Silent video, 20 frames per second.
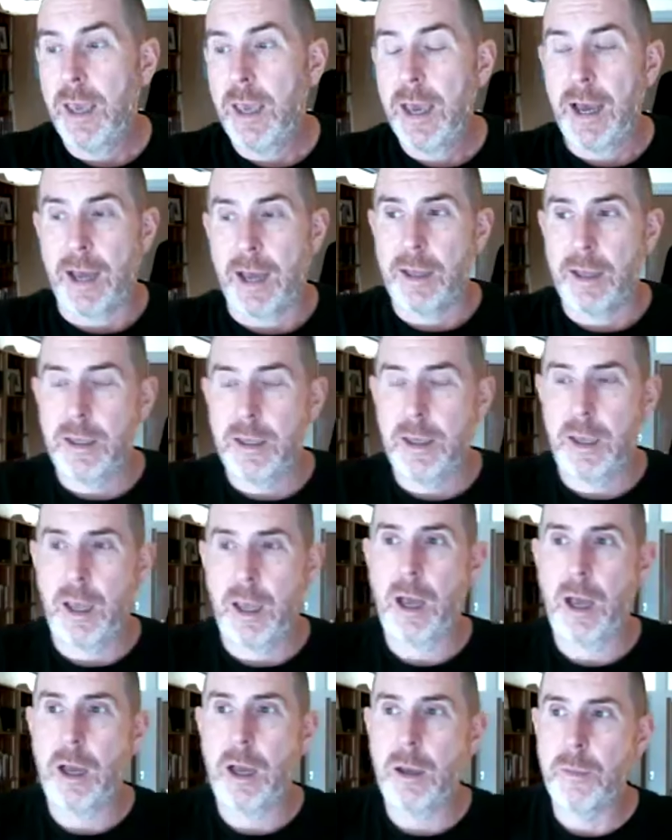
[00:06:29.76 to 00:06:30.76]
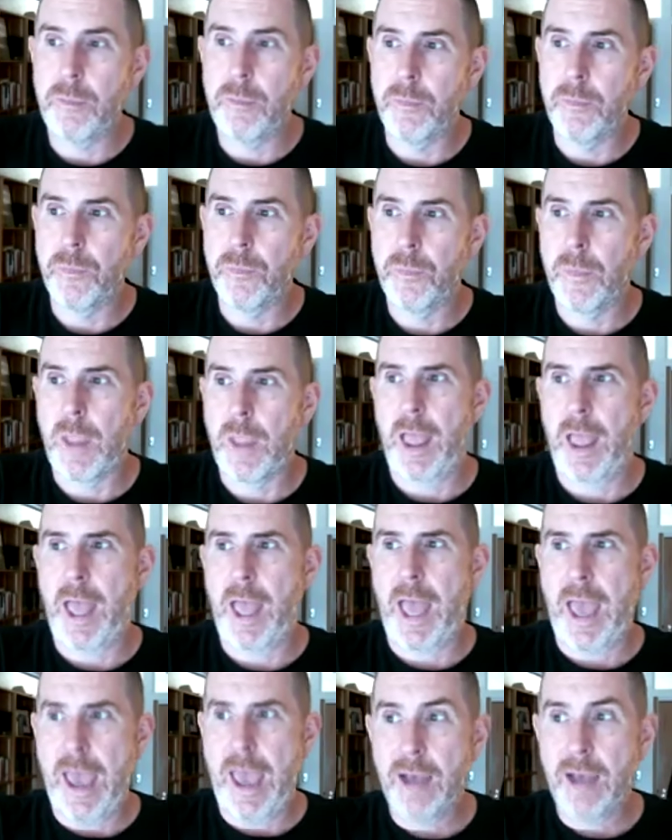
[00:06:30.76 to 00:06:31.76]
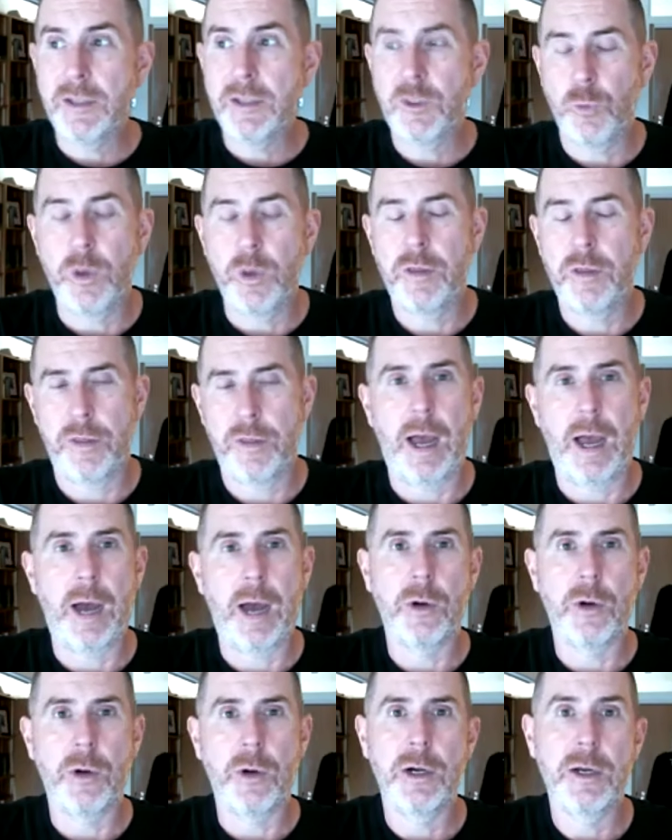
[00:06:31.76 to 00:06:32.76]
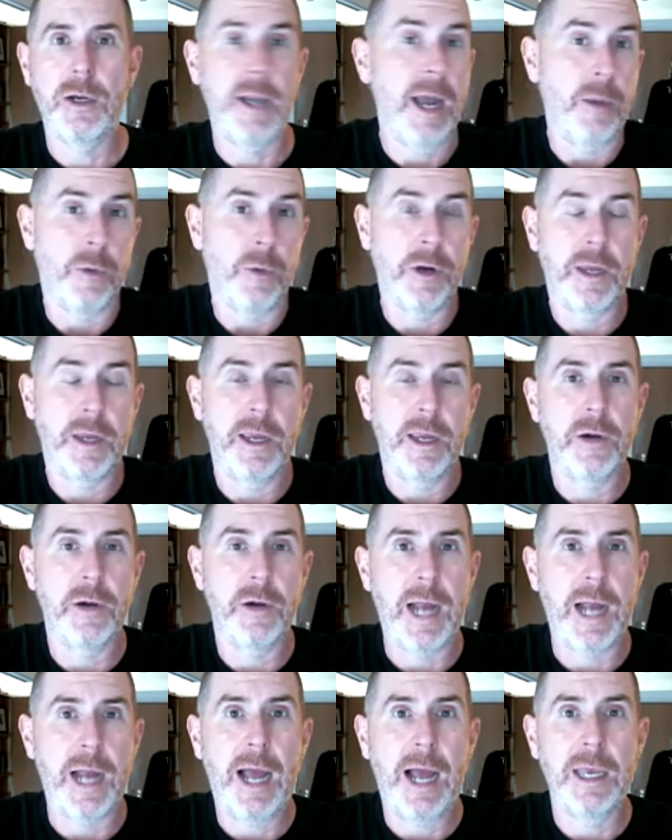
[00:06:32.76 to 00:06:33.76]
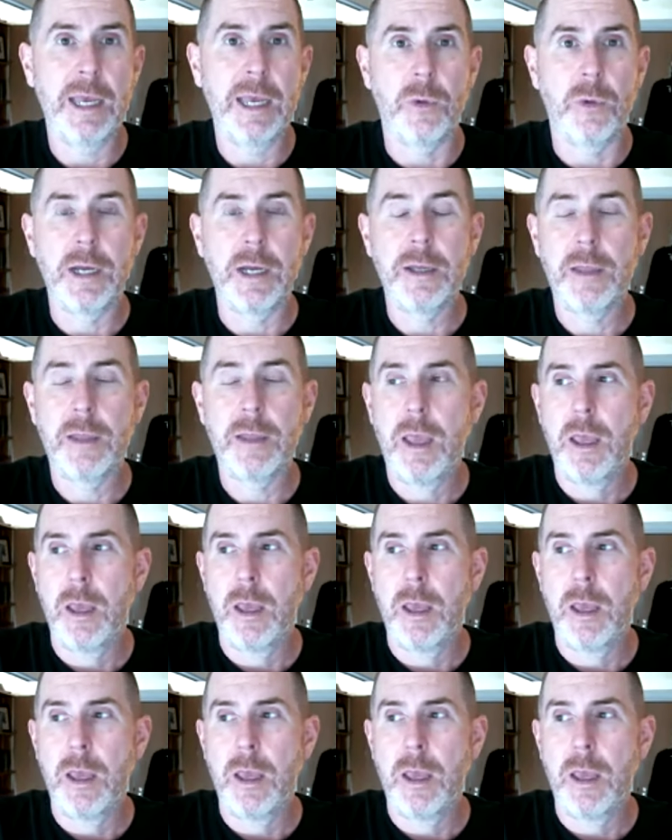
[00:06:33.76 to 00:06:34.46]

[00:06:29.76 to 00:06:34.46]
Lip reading: Yeah, as with our network here in Iowa,